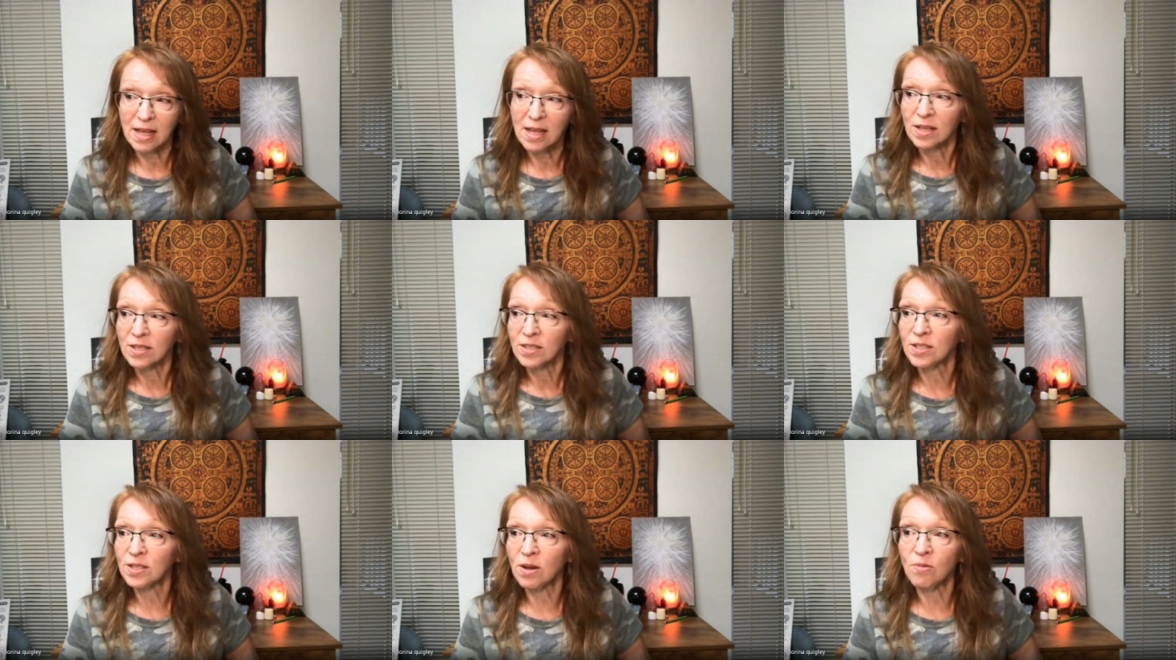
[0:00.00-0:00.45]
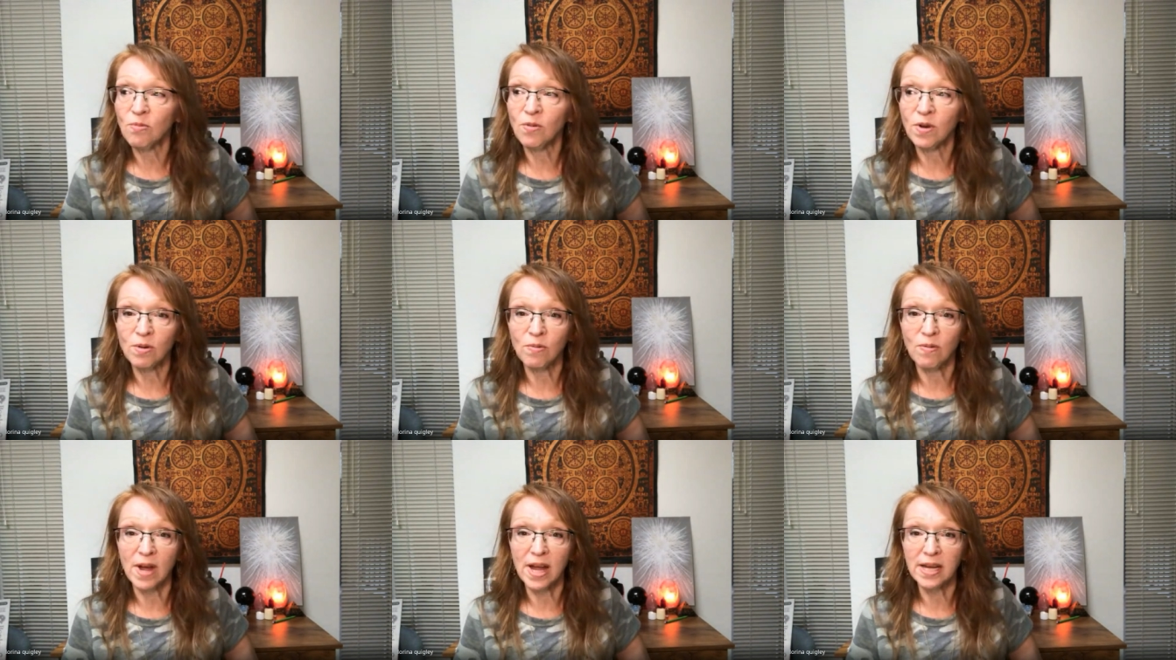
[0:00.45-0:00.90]
So what
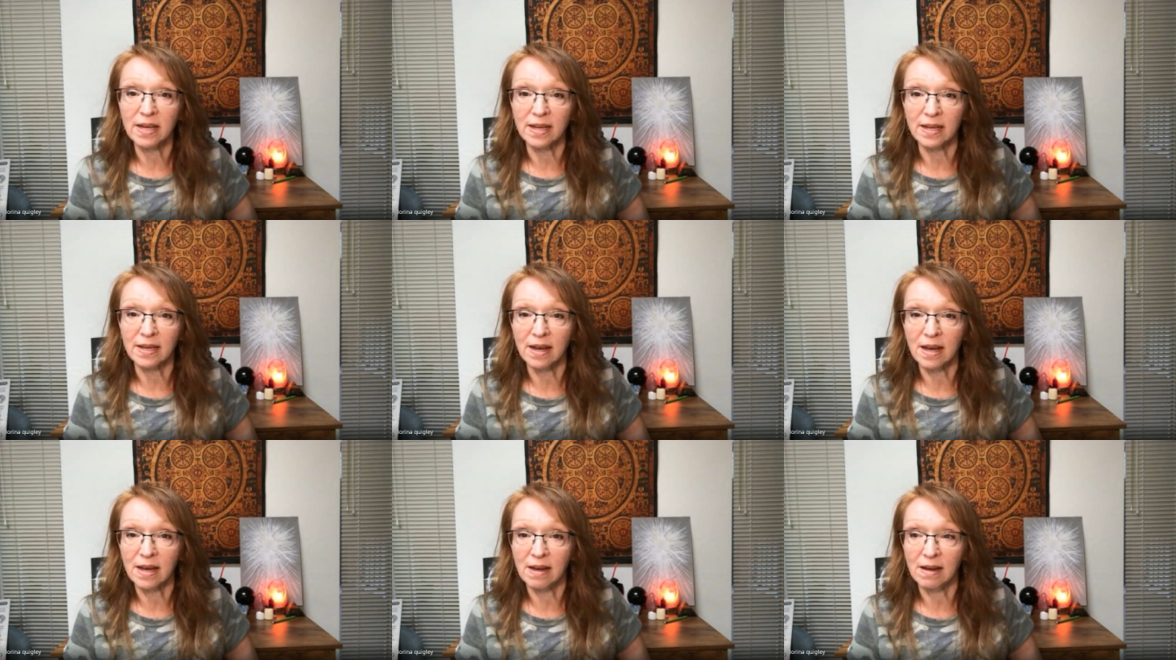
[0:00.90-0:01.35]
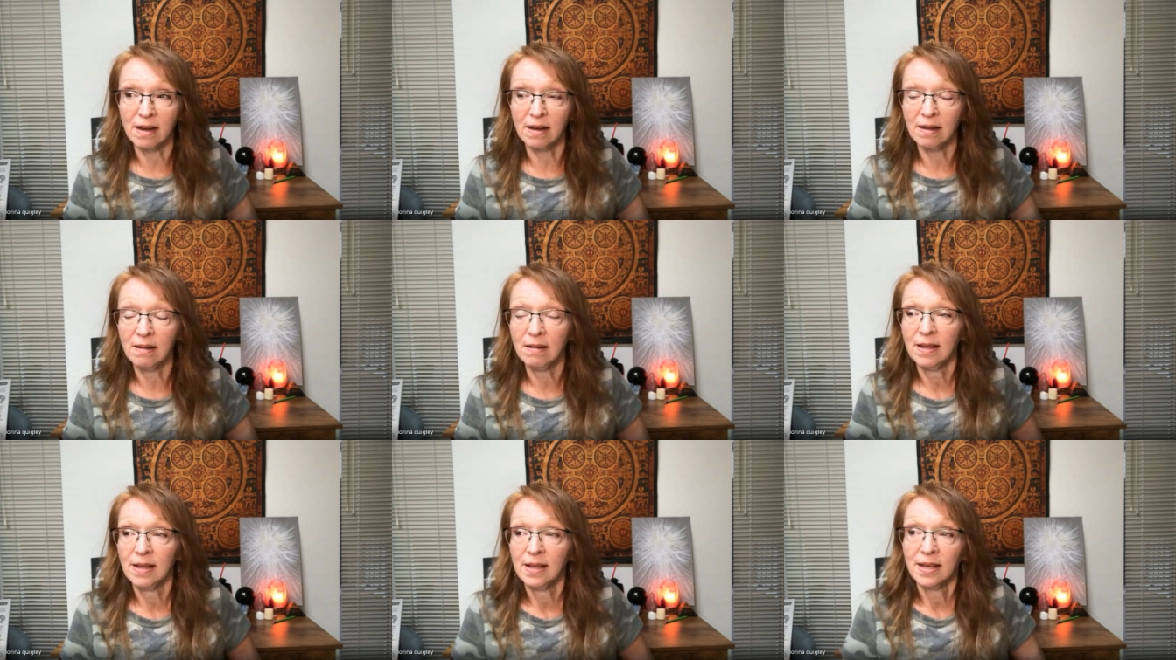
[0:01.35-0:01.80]
do I need? Can
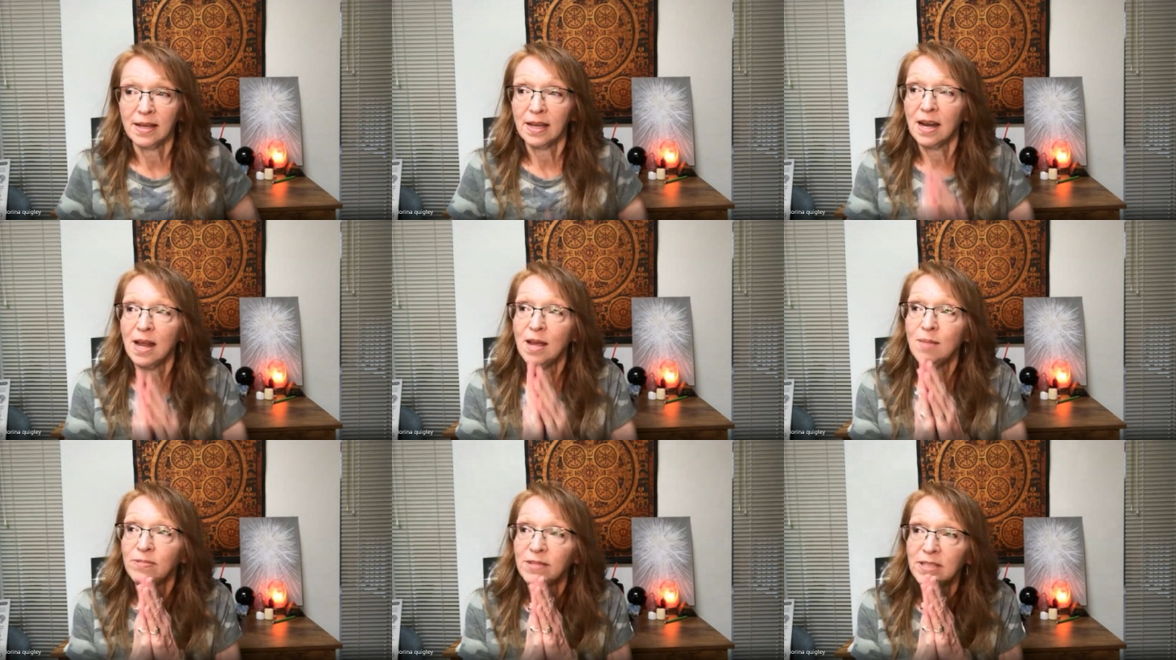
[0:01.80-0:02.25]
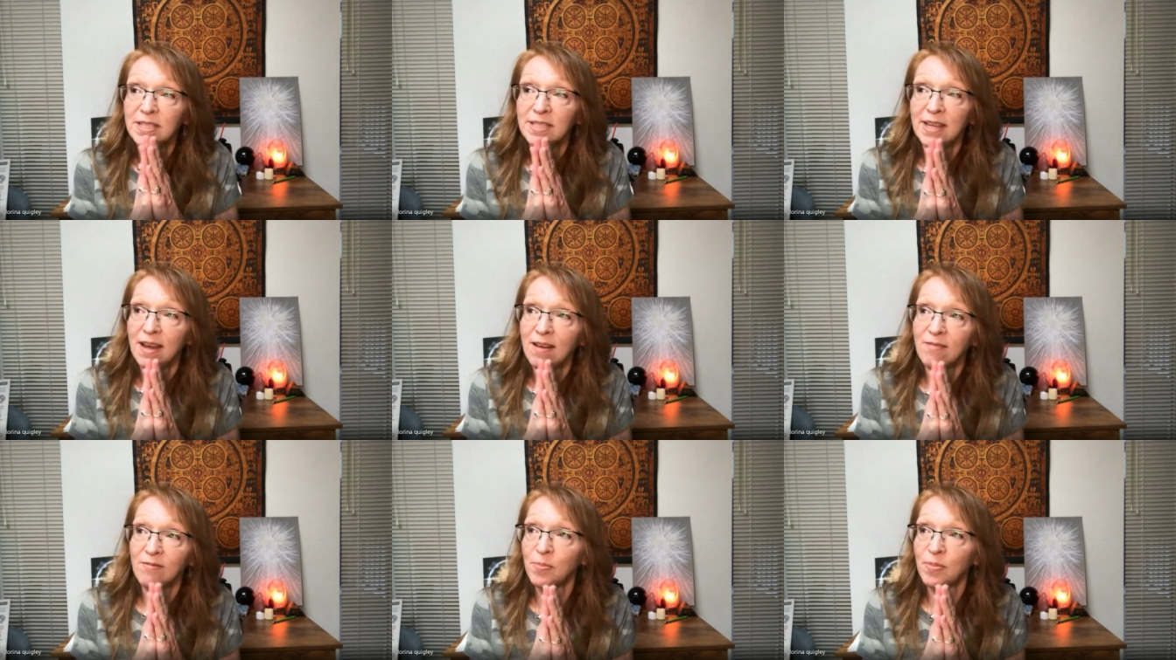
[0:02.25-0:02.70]
I please
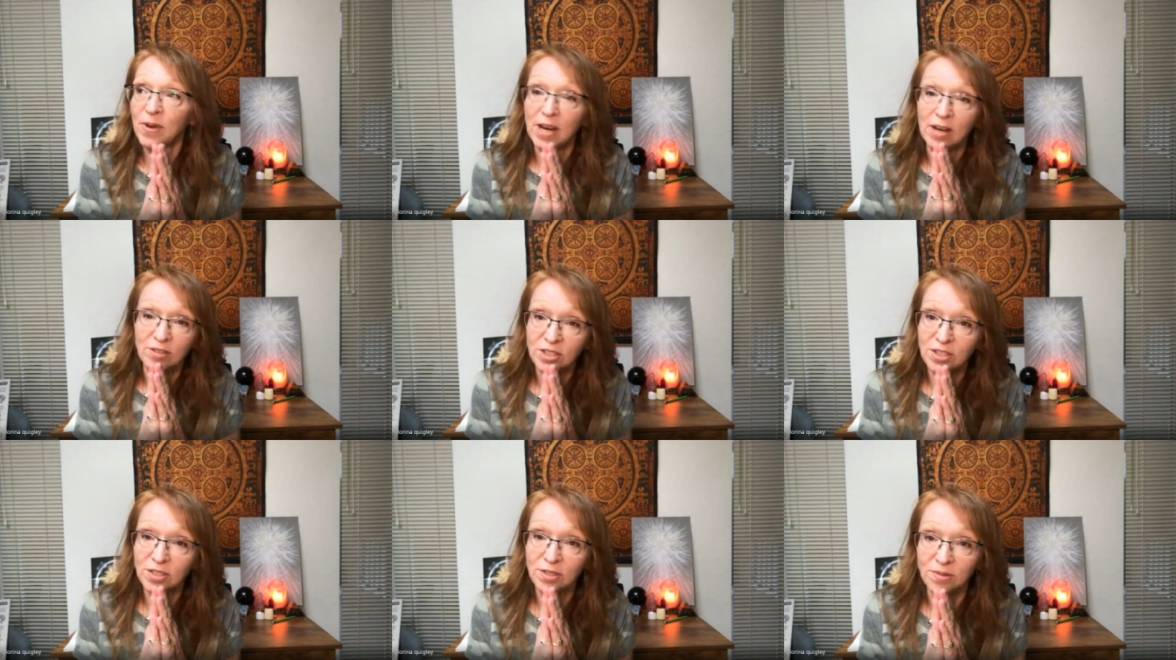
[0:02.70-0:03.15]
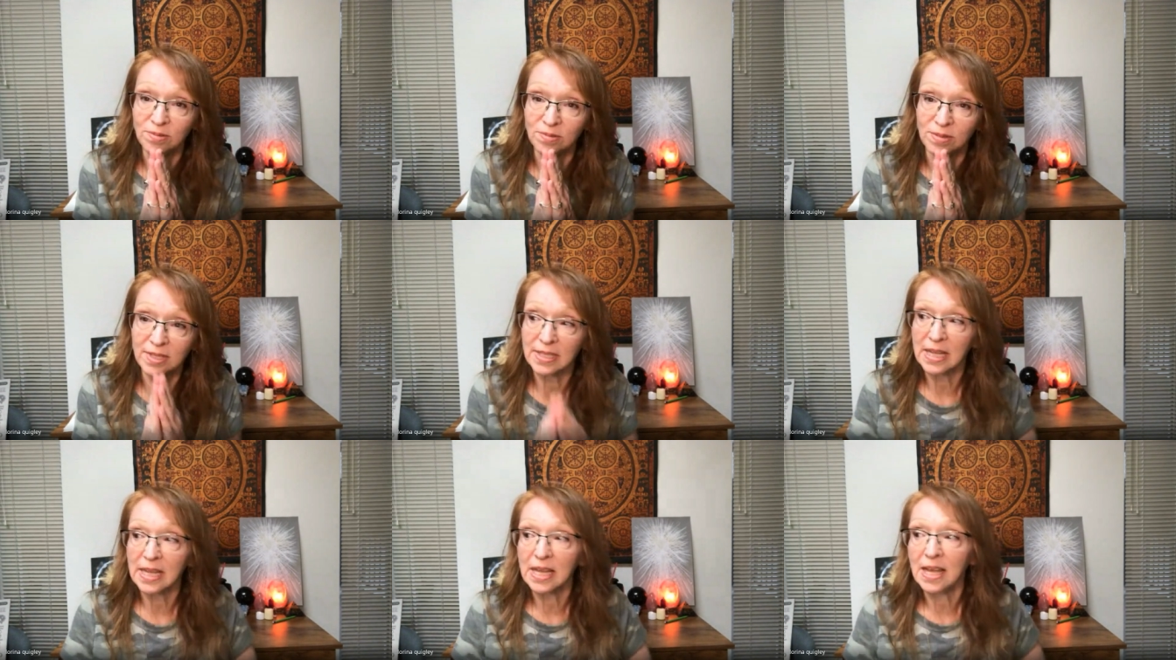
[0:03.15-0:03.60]
have a pair of
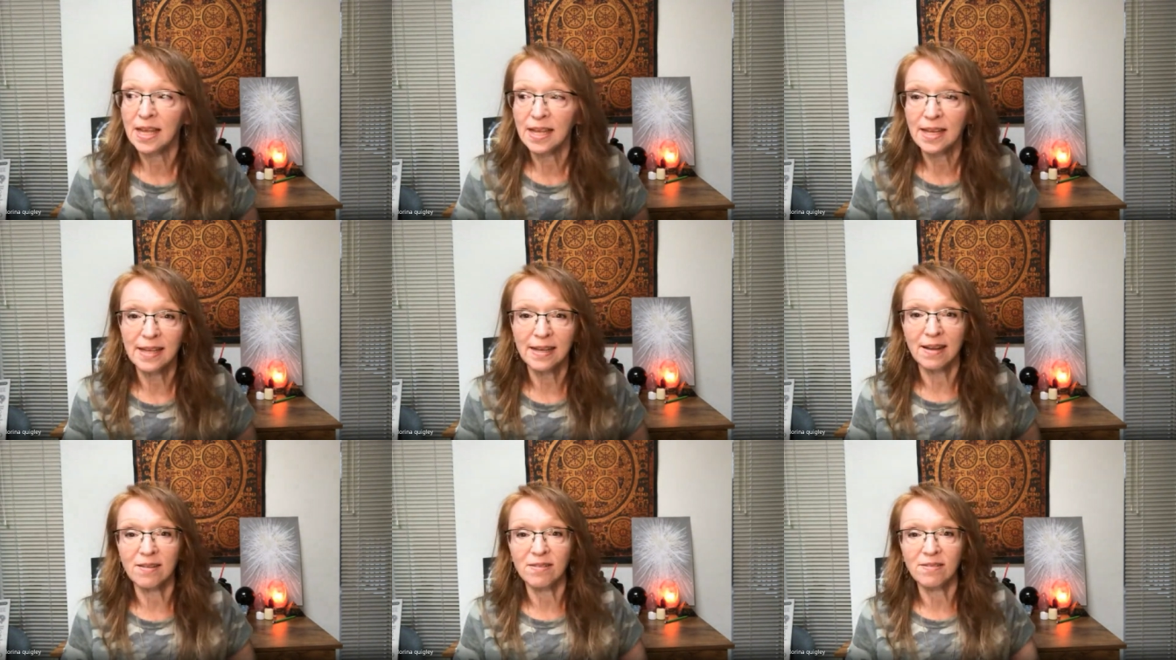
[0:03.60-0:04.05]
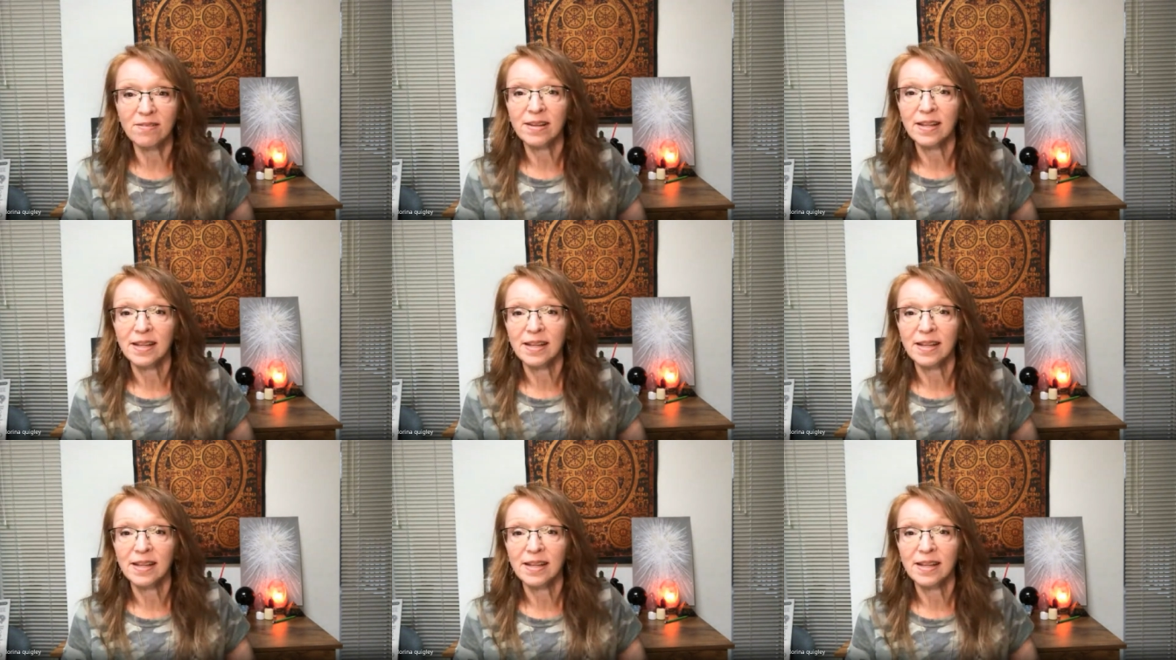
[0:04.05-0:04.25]
shoes? So